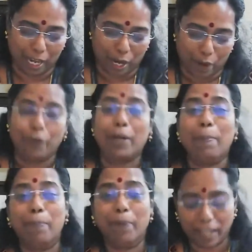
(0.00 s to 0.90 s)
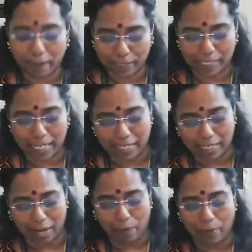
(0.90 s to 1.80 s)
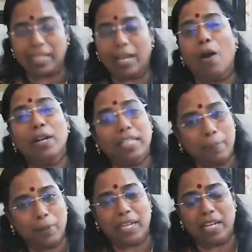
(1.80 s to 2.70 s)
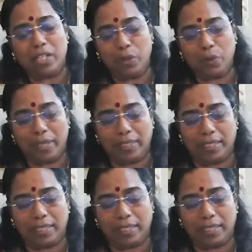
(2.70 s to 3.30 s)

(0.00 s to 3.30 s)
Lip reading: For a brief stint, he was on deputation with